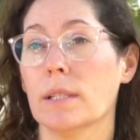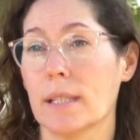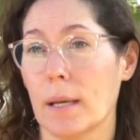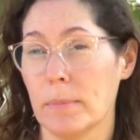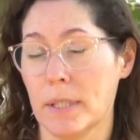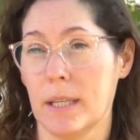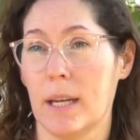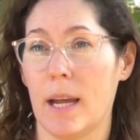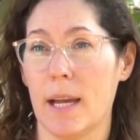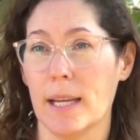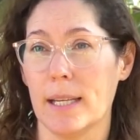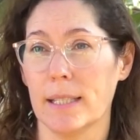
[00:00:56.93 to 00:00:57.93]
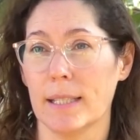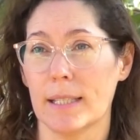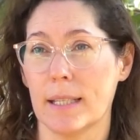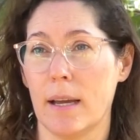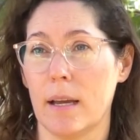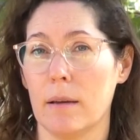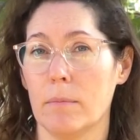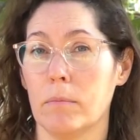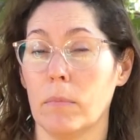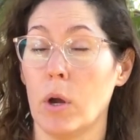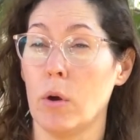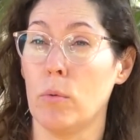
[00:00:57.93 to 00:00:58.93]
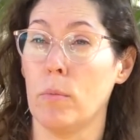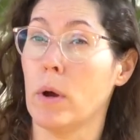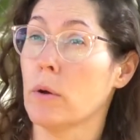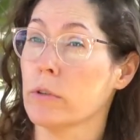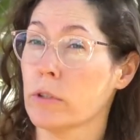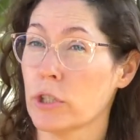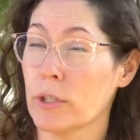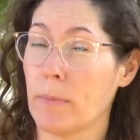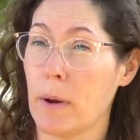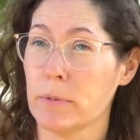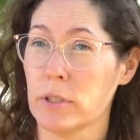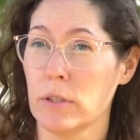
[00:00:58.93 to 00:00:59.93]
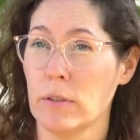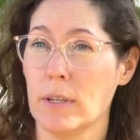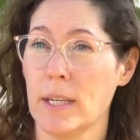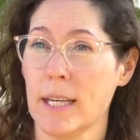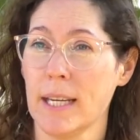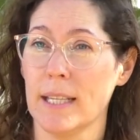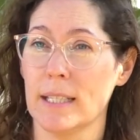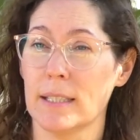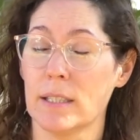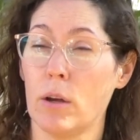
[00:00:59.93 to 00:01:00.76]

subsidize um, home ownership opportunities,